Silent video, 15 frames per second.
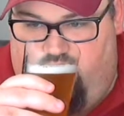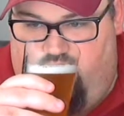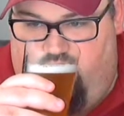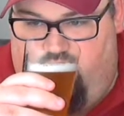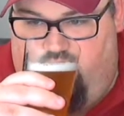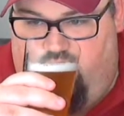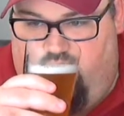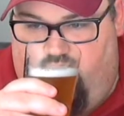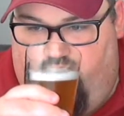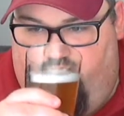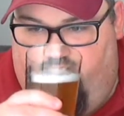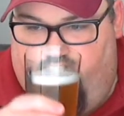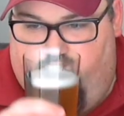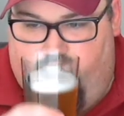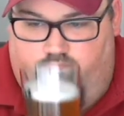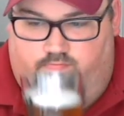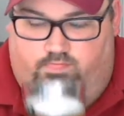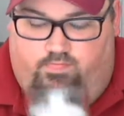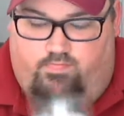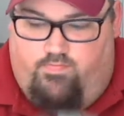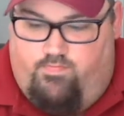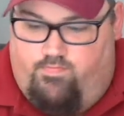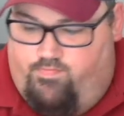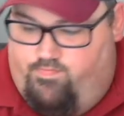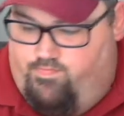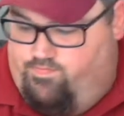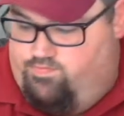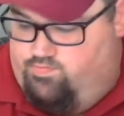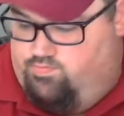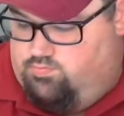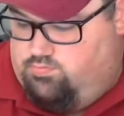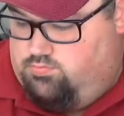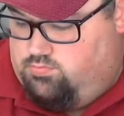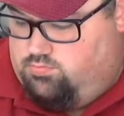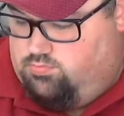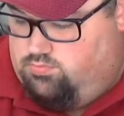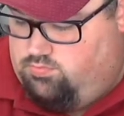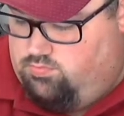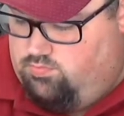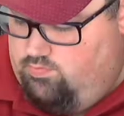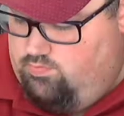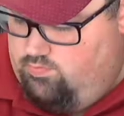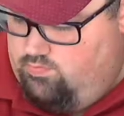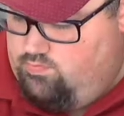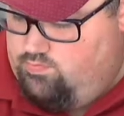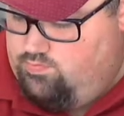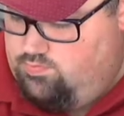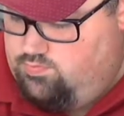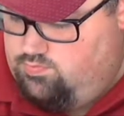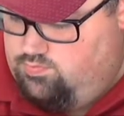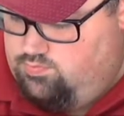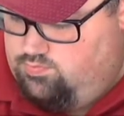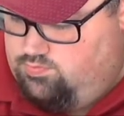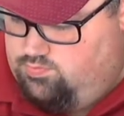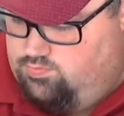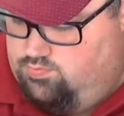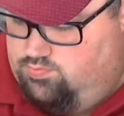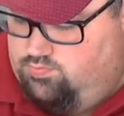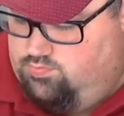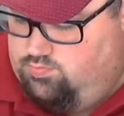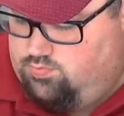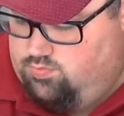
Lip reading: [no speech]